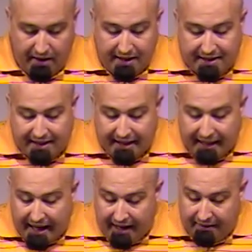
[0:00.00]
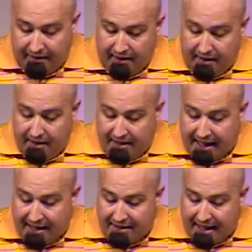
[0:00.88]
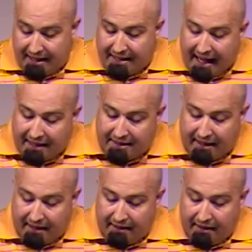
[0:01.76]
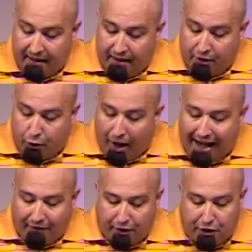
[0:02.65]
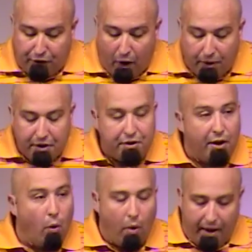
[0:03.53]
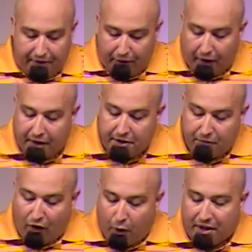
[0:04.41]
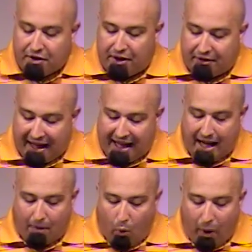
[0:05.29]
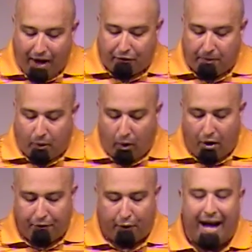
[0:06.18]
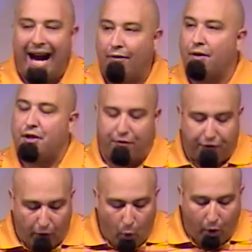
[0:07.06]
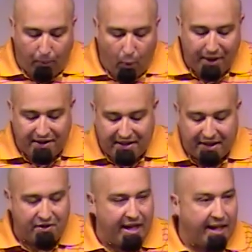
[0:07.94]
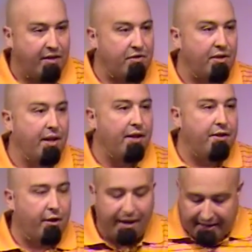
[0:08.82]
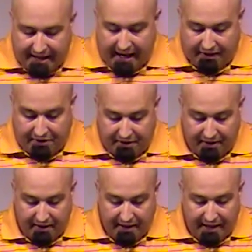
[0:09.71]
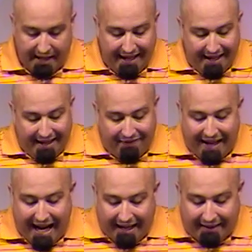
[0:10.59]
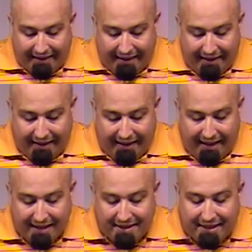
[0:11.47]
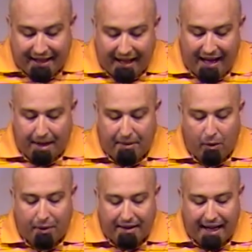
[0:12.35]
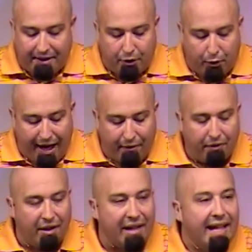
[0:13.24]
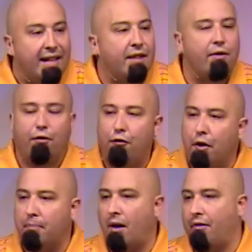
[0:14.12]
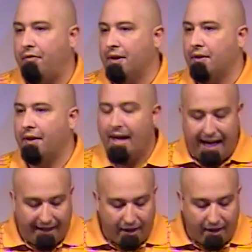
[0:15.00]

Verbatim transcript: CNET says that texting drivers focus their, focus, focus their time away from the road for an average of 4.6 seconds during a text. That is the time that it would take to travel the length of a football field at